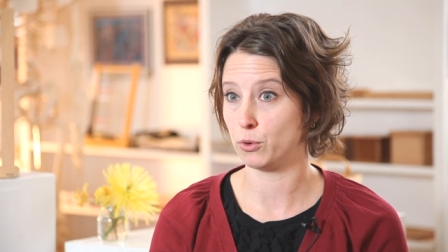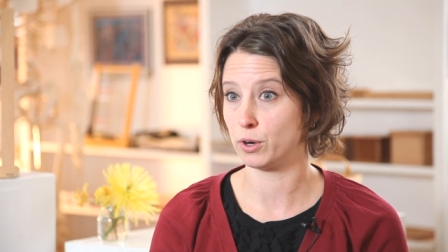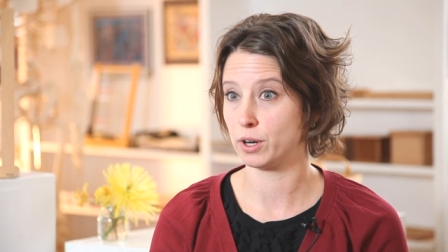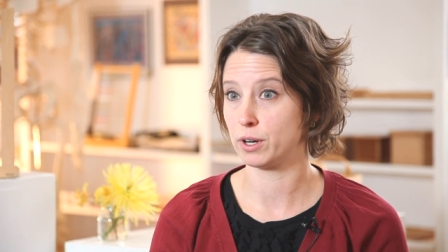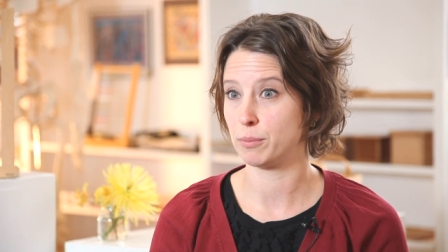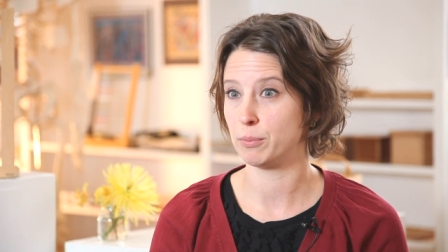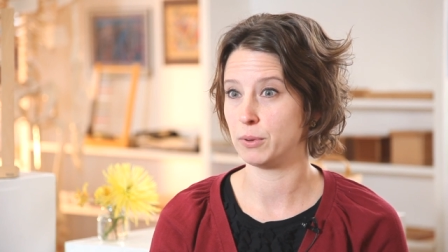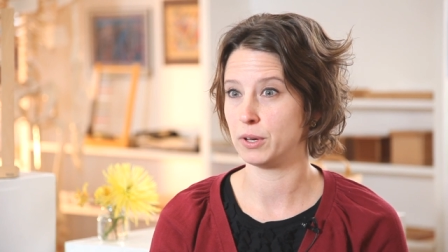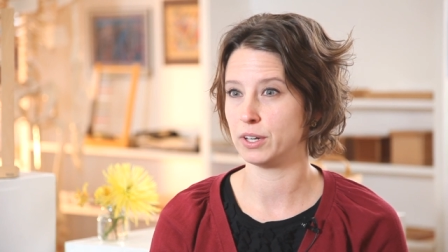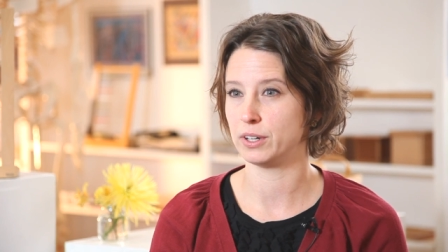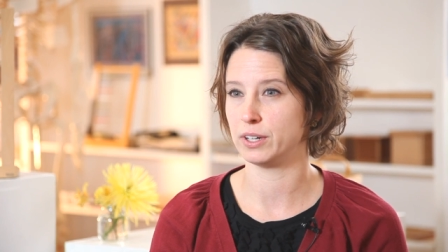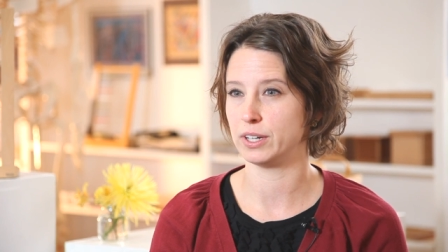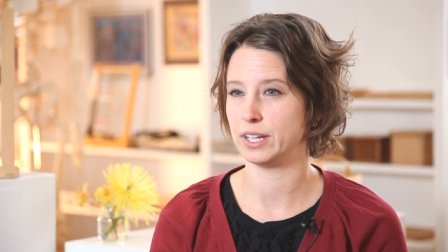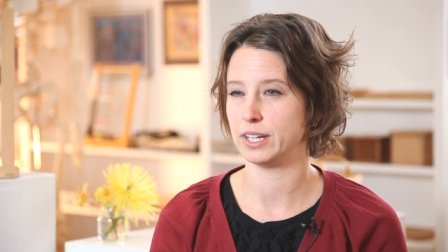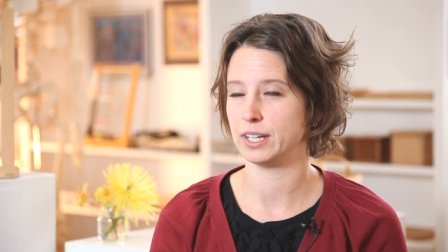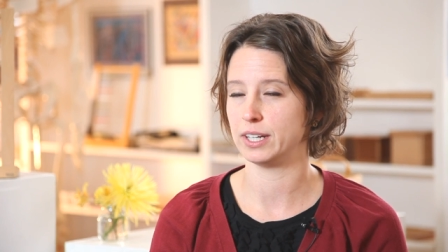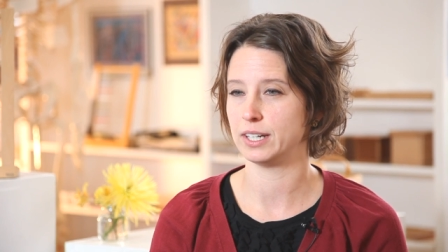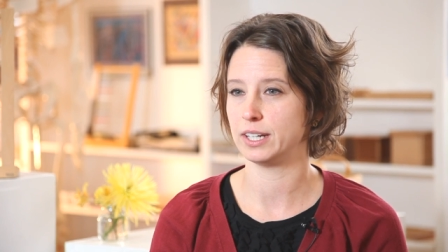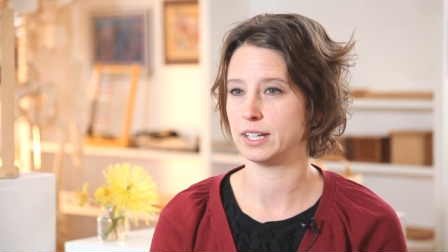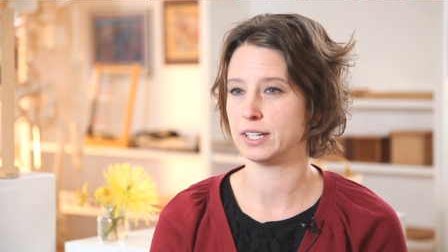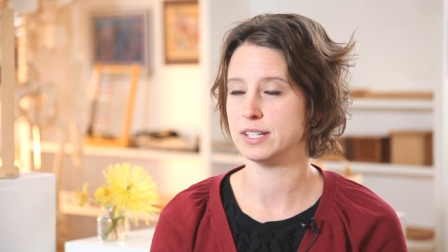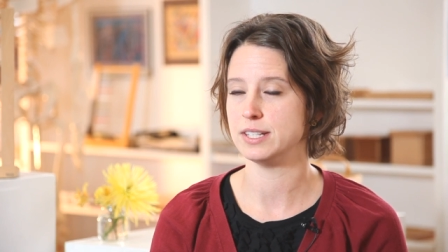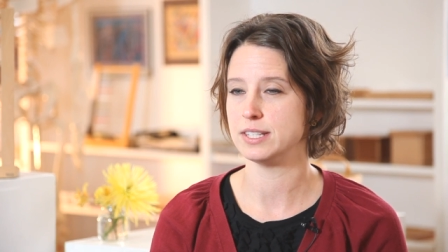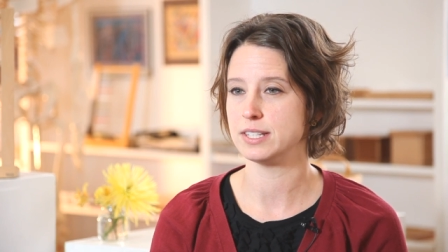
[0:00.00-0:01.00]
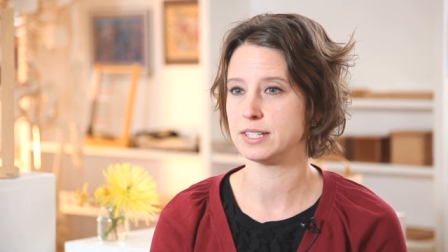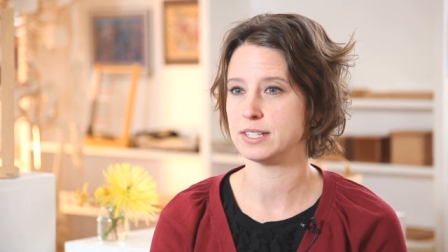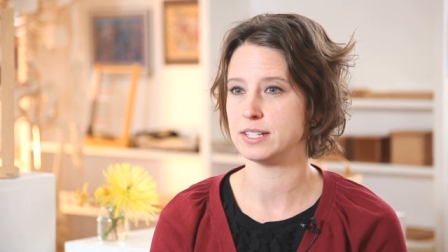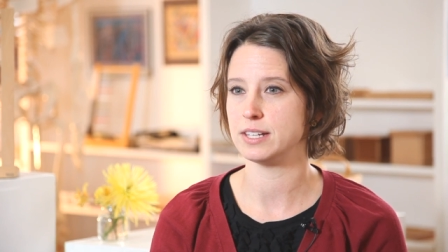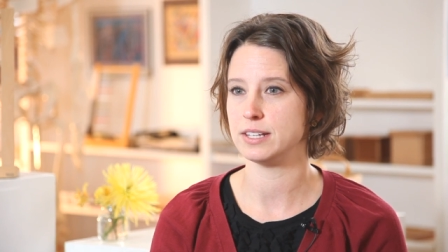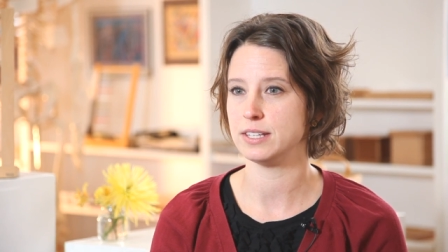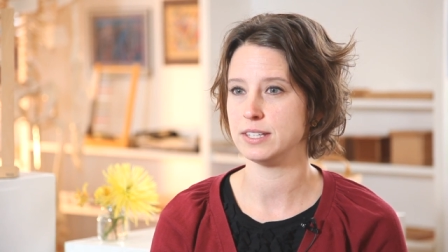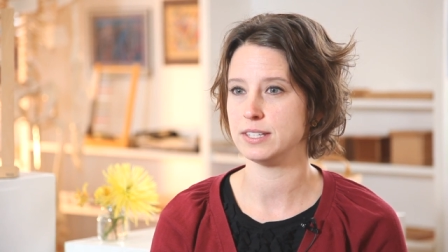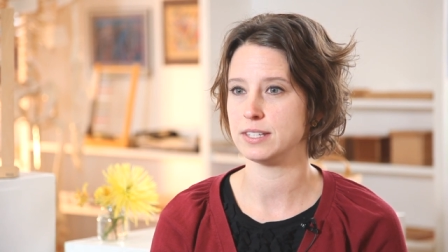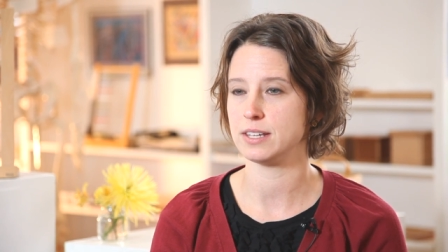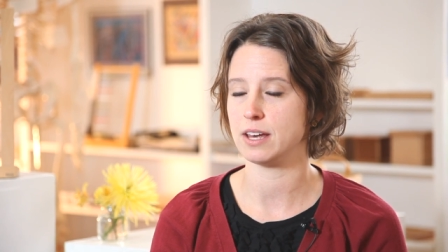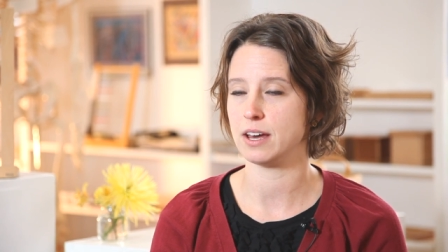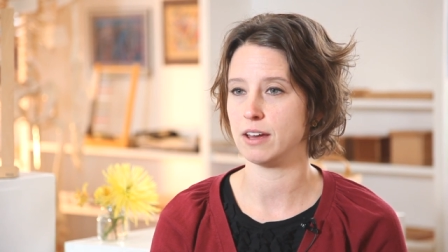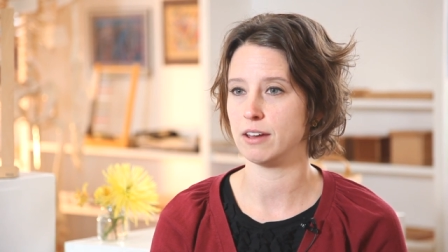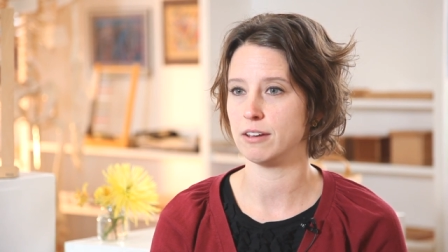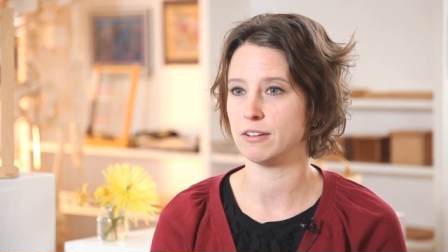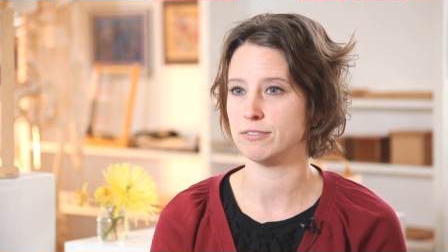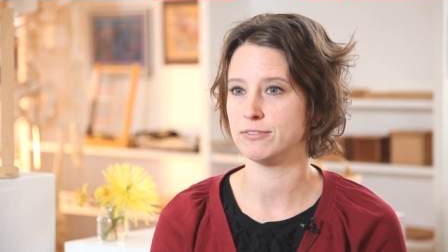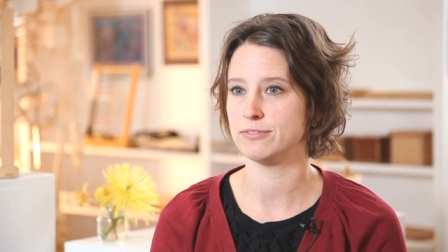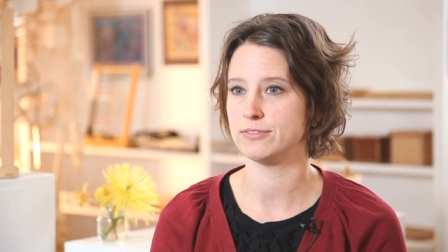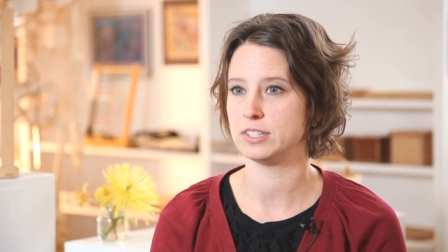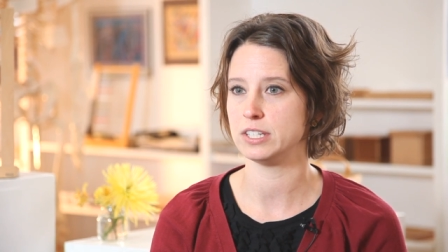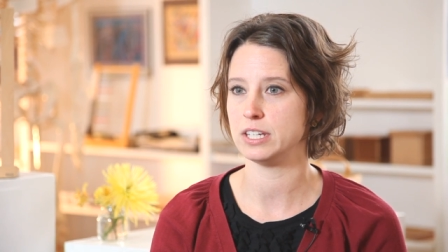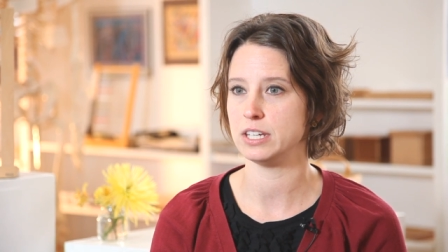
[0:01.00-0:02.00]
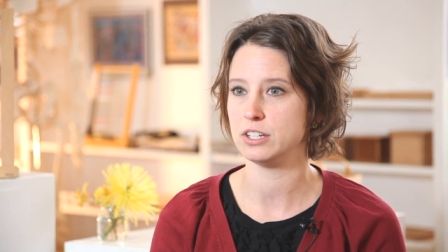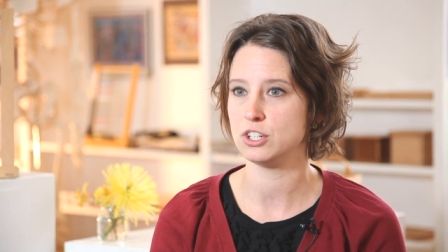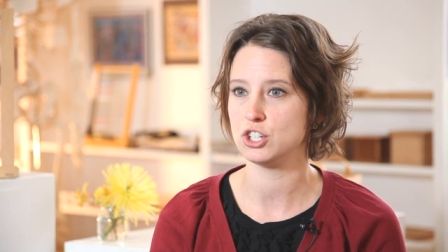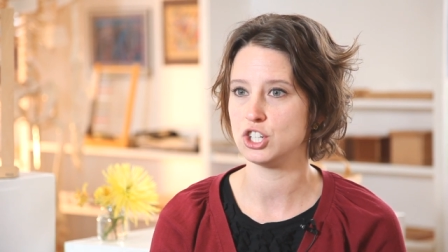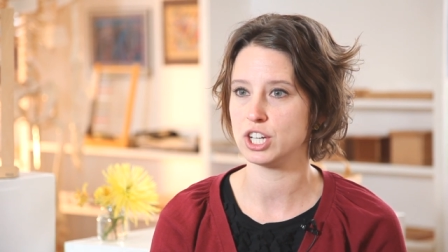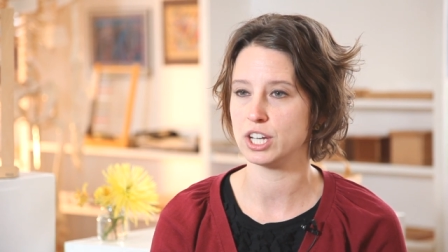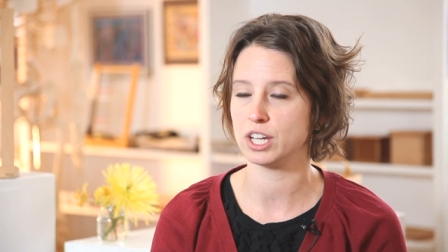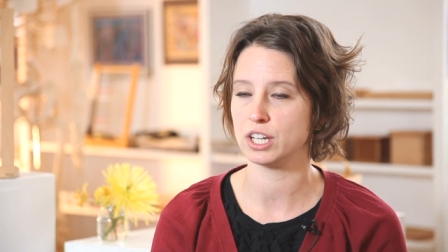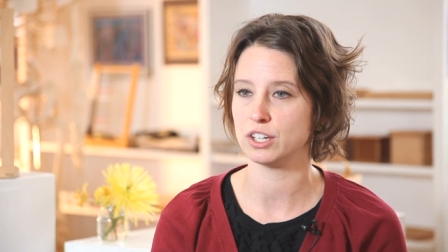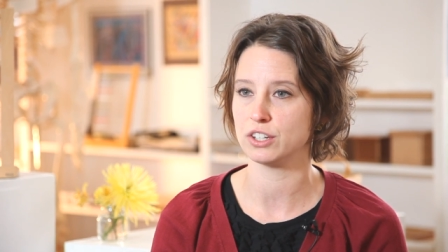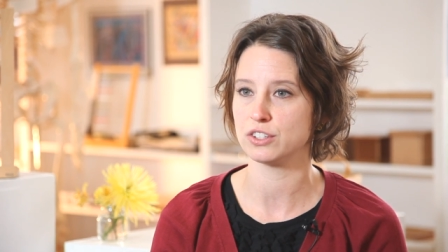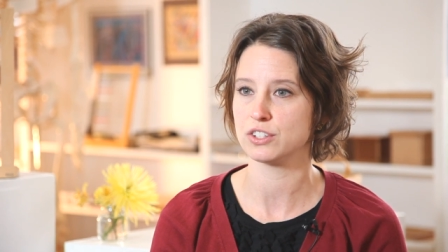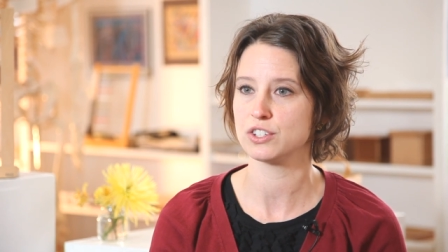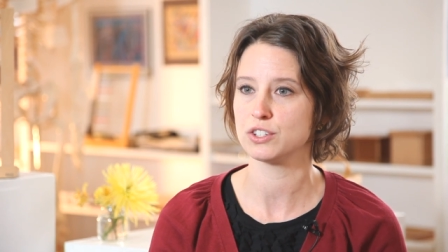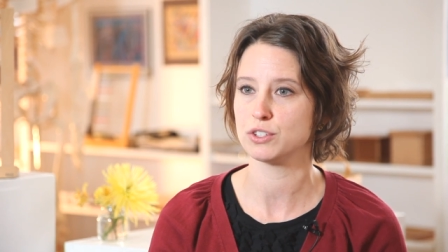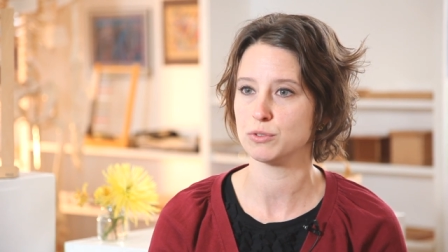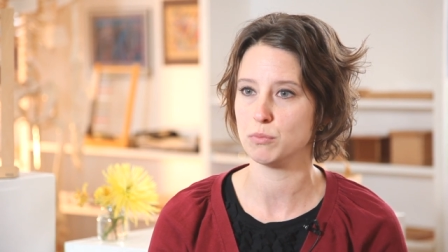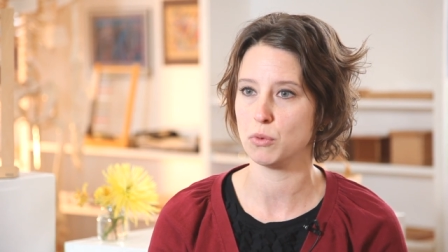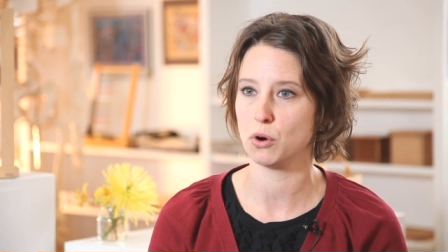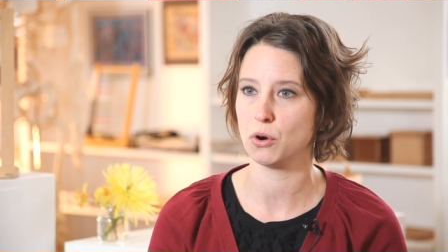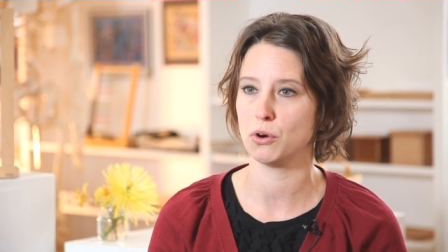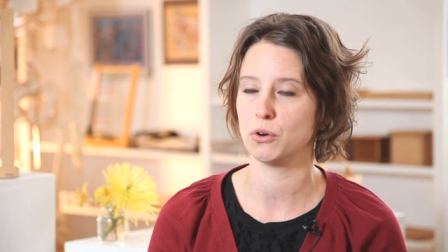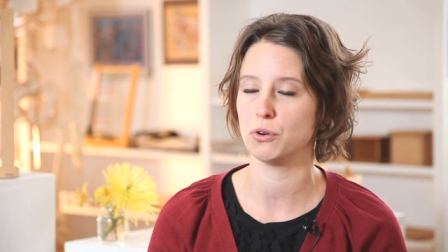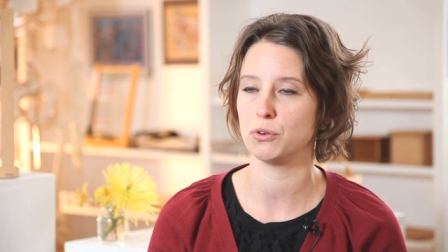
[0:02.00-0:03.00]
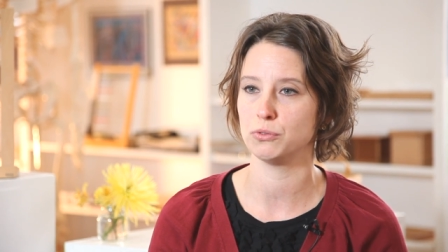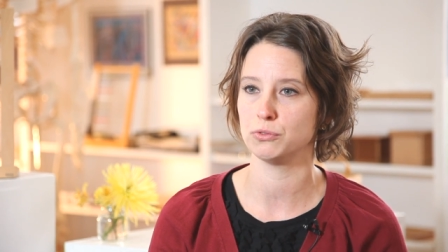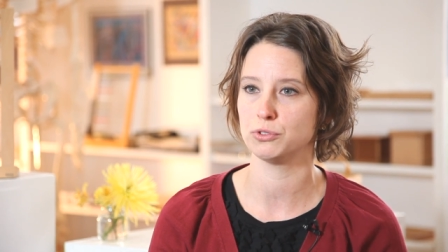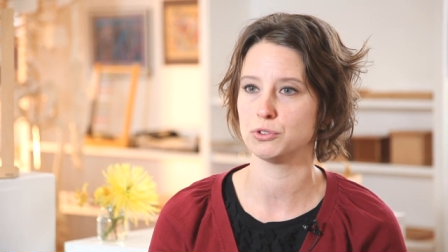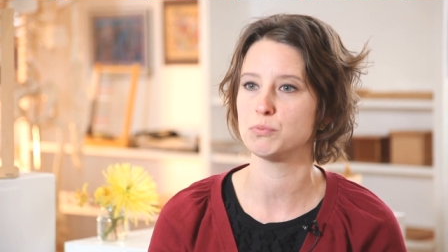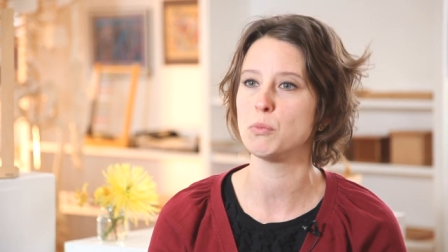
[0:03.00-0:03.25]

work period consists of teaching a small,